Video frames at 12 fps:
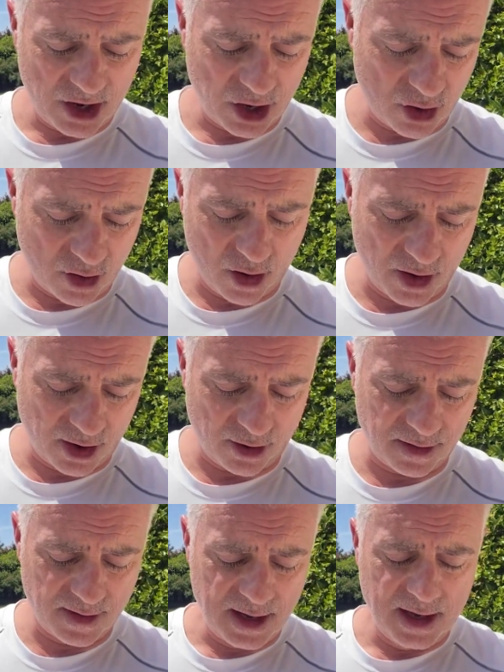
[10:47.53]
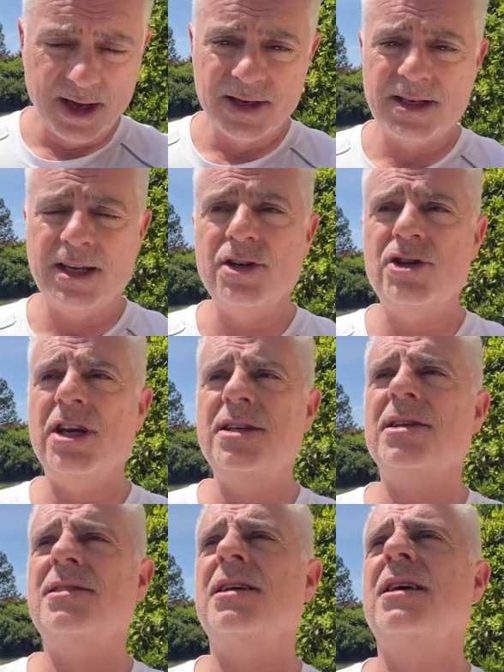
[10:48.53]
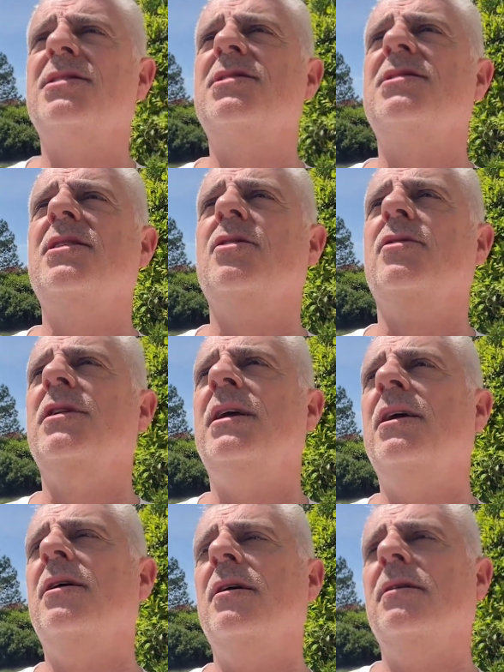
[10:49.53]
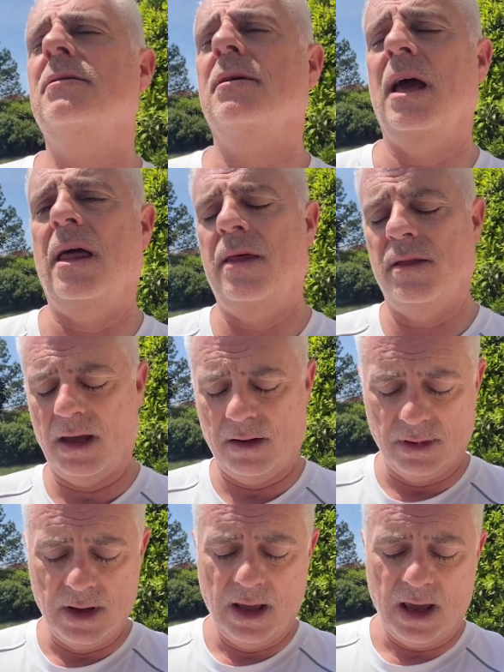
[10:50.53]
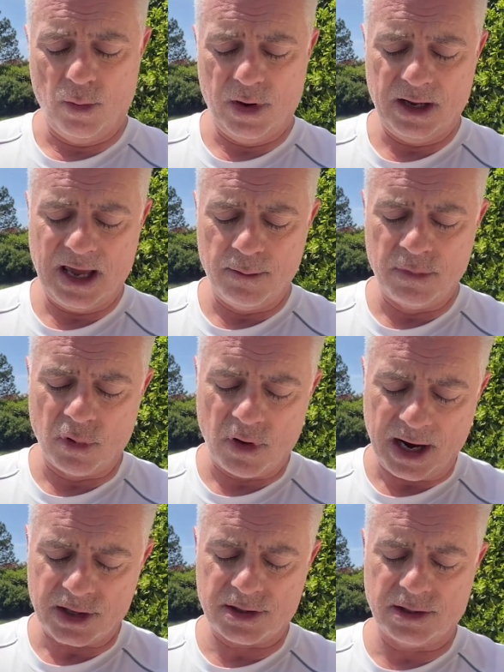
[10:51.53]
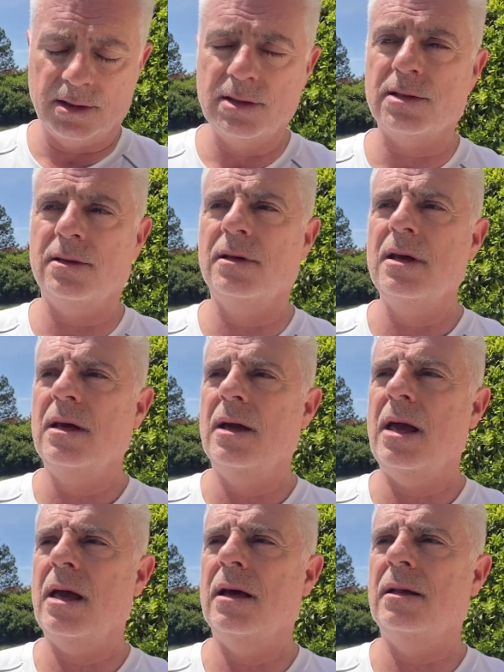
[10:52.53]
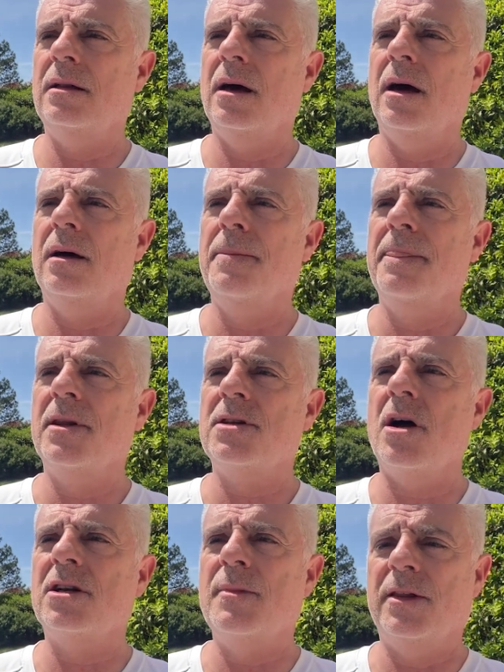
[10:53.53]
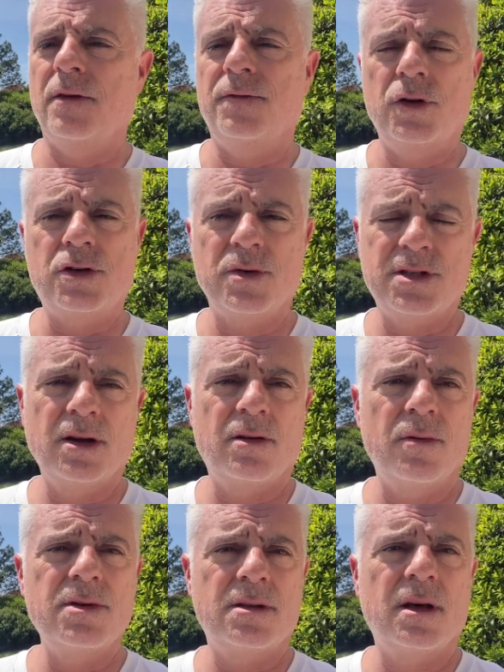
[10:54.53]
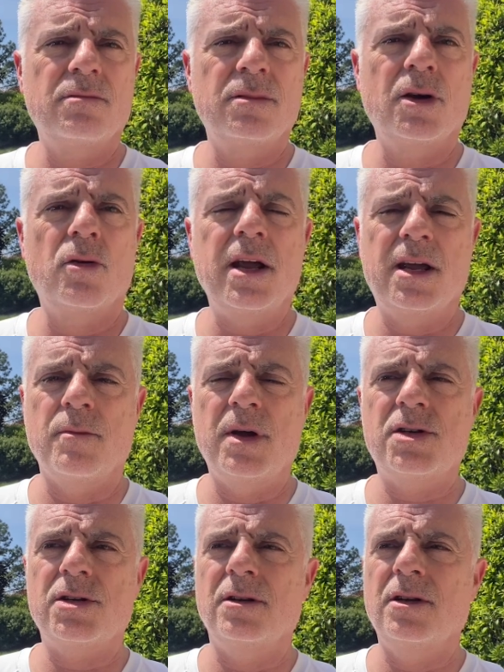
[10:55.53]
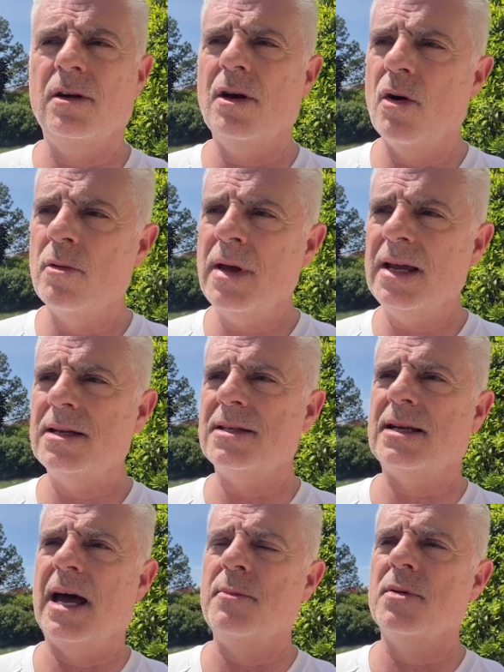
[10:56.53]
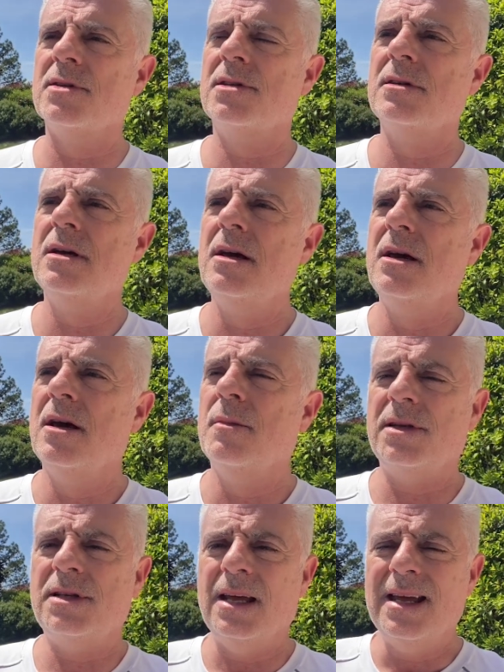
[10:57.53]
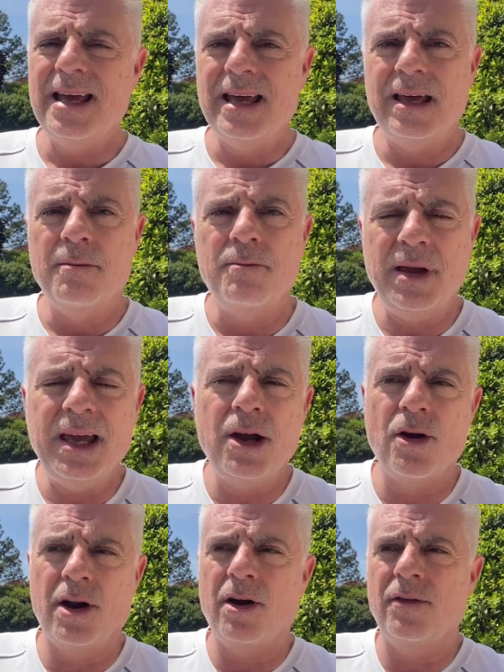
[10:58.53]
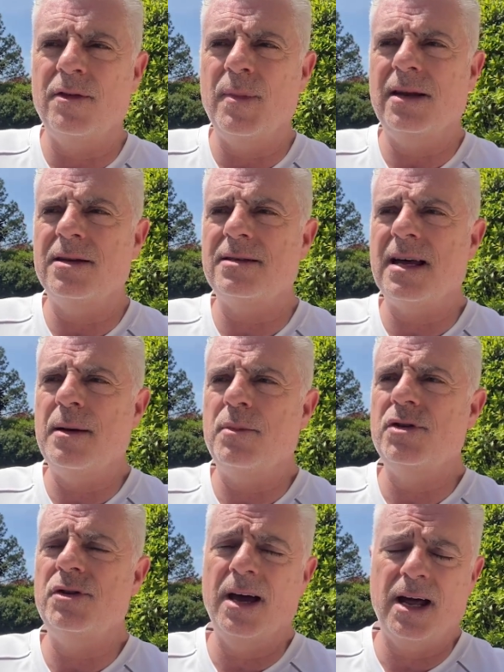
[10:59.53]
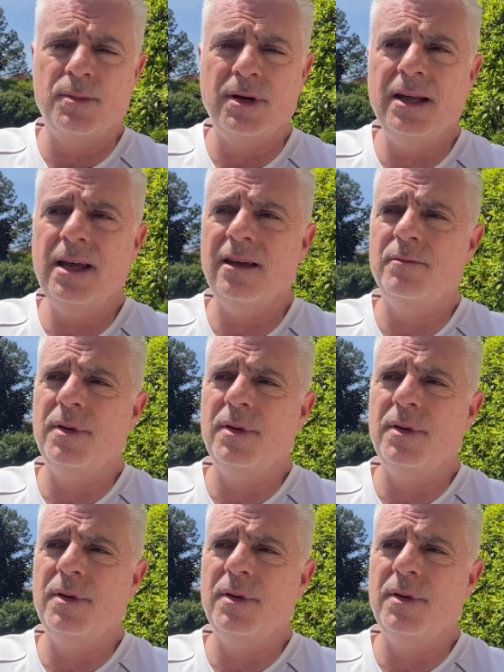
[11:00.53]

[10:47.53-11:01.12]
here on earth. See, Jesus is still near. And when he gave them directions and talked about the future, it was the Great Commission. You know, go and make disciples. But see, being here on earth to make disciples, you got to believe,